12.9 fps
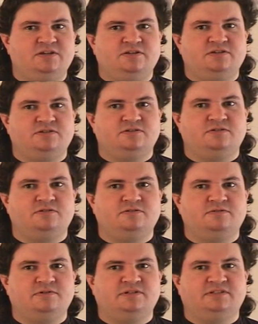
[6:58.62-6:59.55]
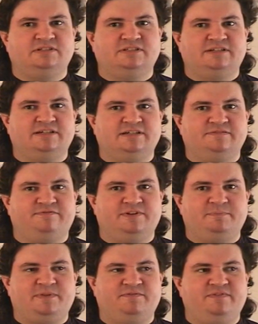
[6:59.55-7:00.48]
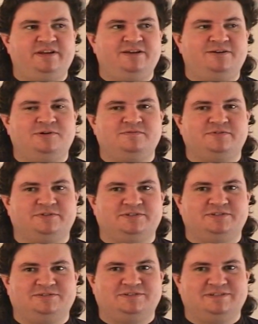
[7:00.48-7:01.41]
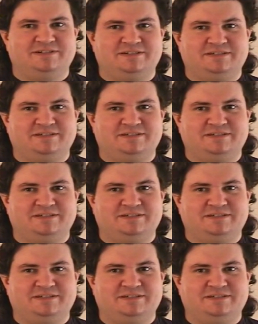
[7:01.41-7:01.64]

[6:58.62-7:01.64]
So we'll flip the video over to